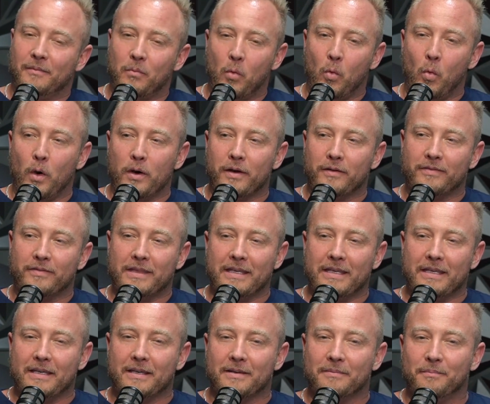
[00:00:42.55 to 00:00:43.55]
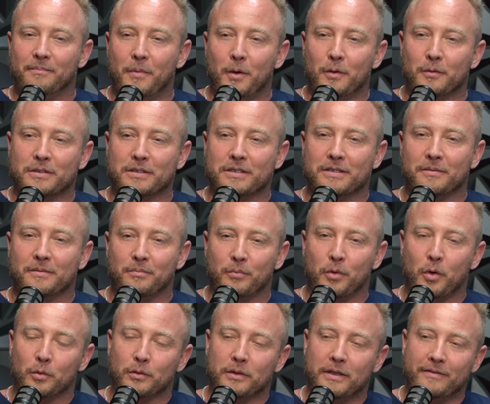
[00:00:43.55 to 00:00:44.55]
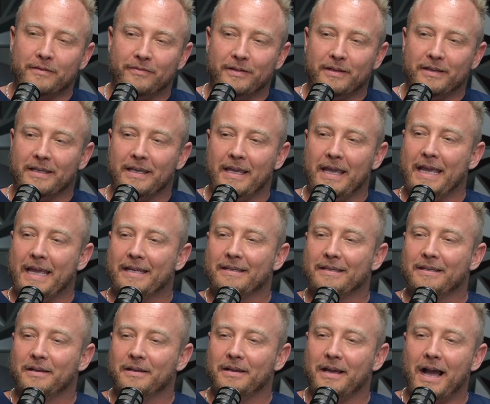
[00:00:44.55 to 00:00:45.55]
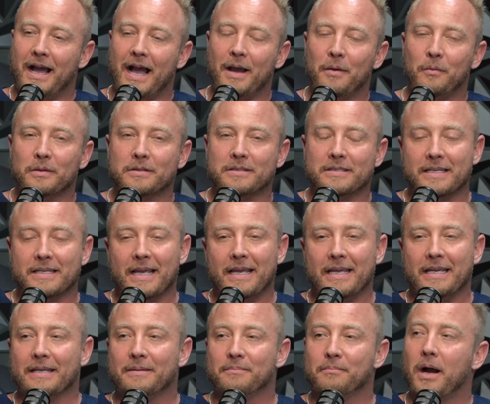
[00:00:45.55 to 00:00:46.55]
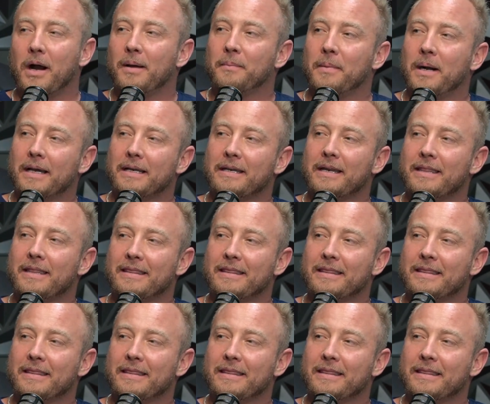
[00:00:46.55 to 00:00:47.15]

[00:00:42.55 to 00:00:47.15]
one of the most prolific and I would say, in my mind,